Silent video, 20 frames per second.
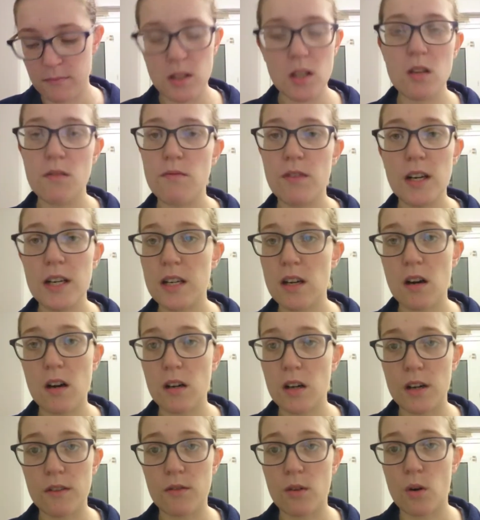you really
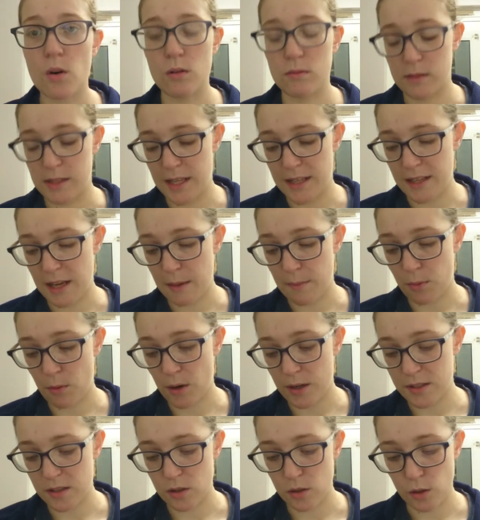can't go wrong at that
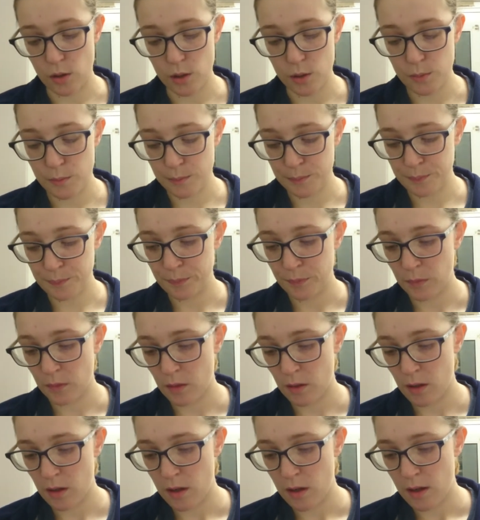price at all.
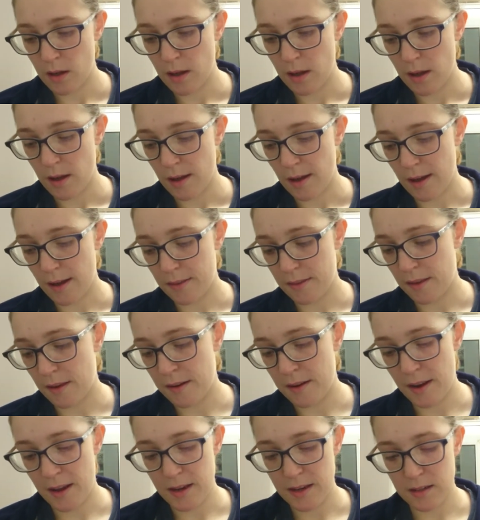And
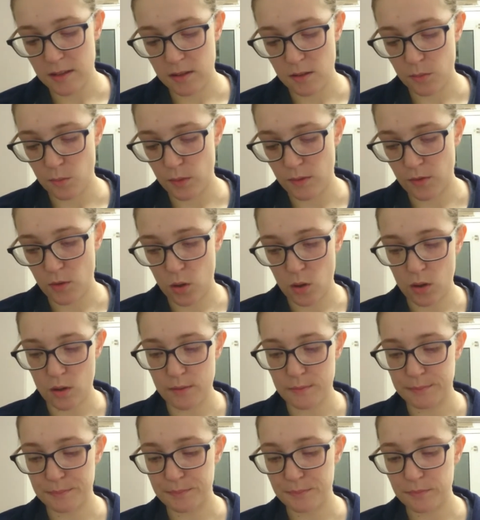then next we've
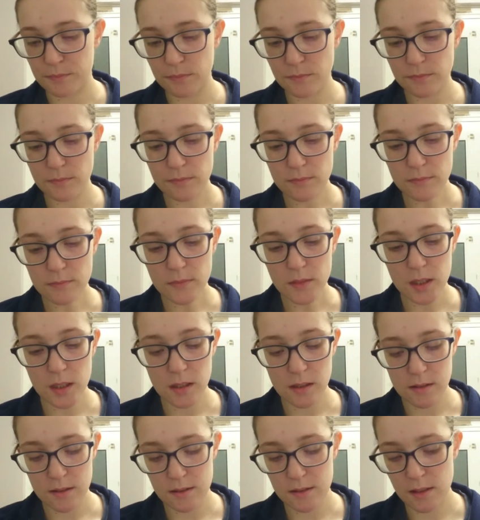got
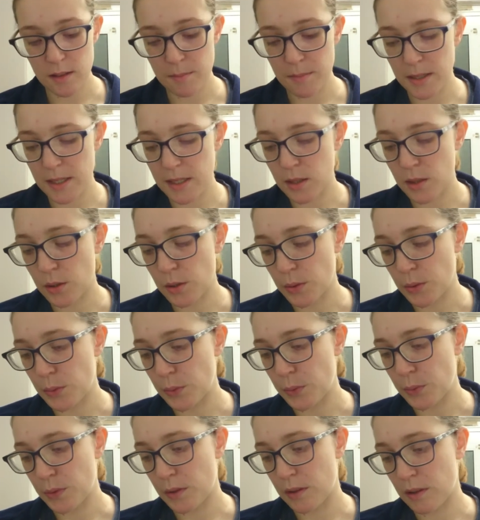some
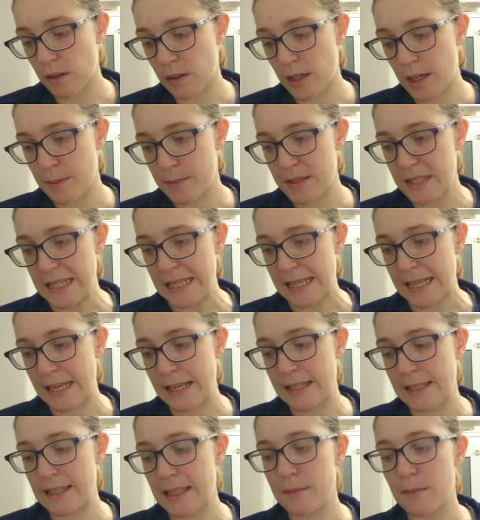little lipstick
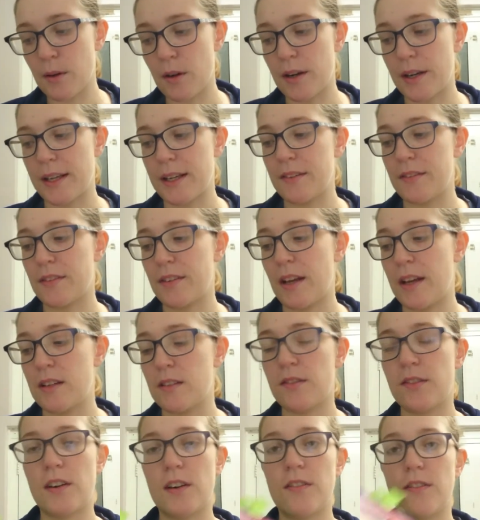and lip liner gift
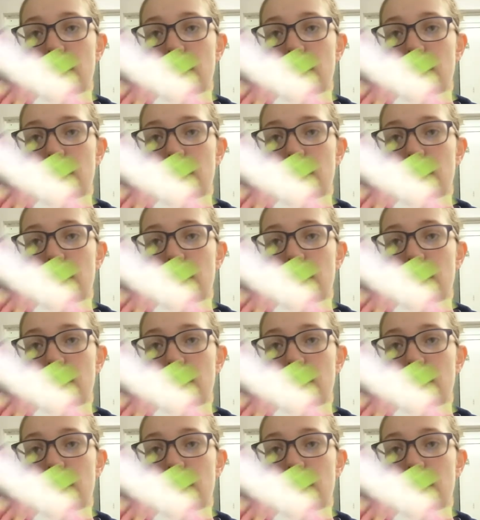sets uh, for a